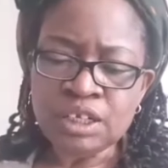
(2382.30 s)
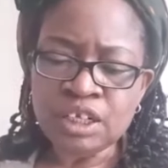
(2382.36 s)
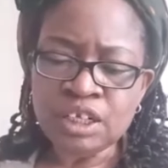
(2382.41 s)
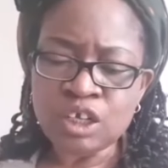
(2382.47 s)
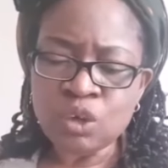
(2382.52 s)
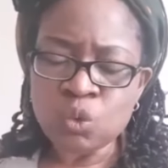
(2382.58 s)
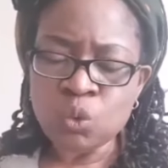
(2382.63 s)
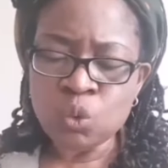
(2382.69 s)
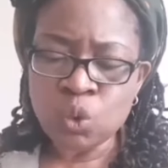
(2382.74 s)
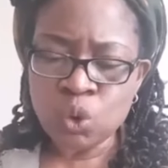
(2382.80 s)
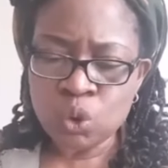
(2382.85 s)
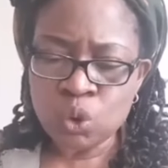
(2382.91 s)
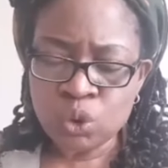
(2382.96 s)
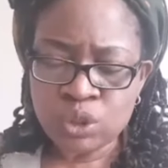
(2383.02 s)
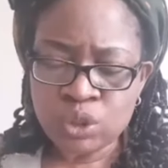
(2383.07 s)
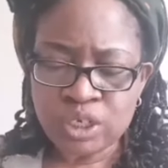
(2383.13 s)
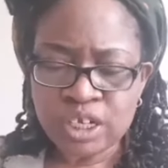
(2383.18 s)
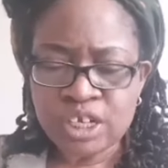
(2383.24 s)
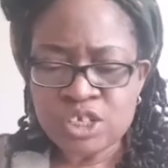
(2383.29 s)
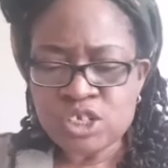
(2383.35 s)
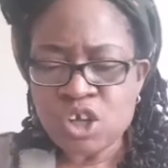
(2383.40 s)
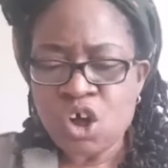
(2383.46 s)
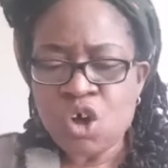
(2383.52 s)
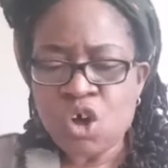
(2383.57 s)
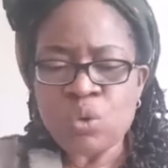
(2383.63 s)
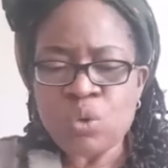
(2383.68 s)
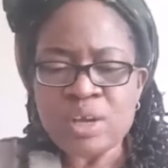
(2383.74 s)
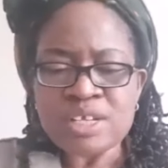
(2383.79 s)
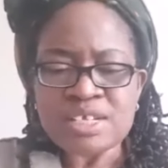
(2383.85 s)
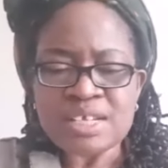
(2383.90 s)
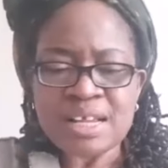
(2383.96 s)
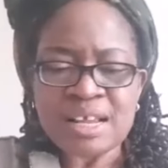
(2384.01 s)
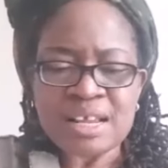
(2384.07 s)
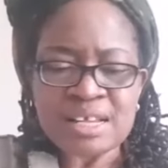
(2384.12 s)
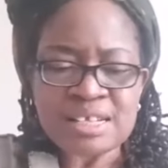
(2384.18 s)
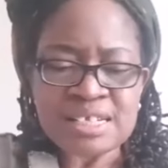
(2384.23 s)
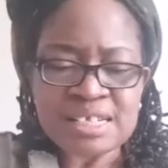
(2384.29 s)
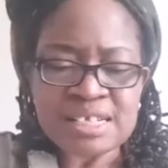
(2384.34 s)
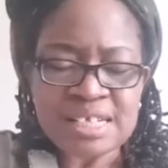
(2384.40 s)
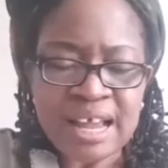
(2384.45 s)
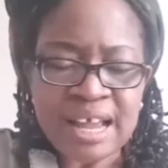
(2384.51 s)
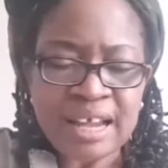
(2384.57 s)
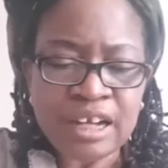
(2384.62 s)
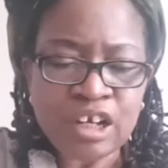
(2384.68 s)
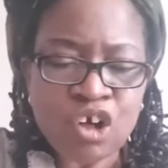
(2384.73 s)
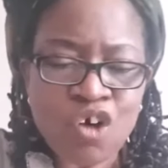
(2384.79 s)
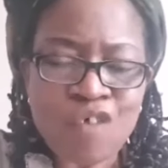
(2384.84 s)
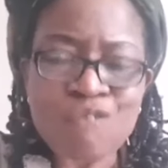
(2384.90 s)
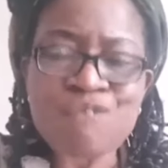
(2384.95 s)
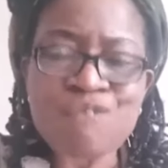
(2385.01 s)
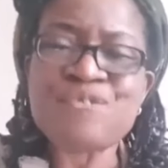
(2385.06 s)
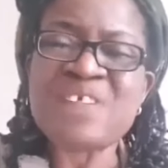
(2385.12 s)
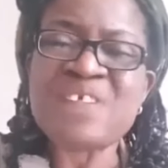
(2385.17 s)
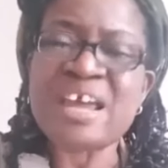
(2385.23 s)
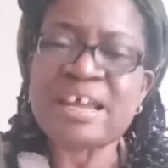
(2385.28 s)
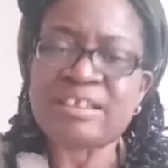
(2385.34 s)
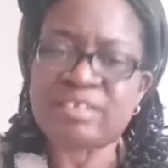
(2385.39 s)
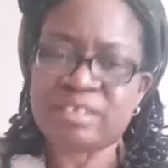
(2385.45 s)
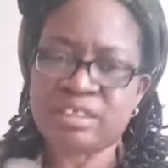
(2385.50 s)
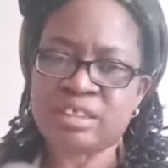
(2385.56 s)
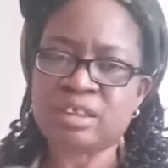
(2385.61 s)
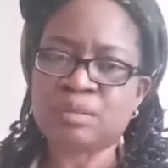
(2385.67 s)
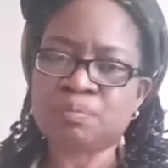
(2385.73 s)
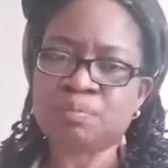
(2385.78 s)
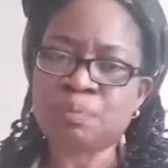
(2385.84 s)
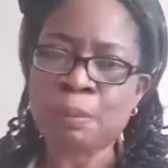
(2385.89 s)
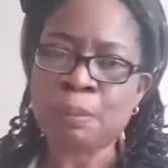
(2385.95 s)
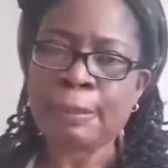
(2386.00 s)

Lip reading: The wood is always a sign of faith.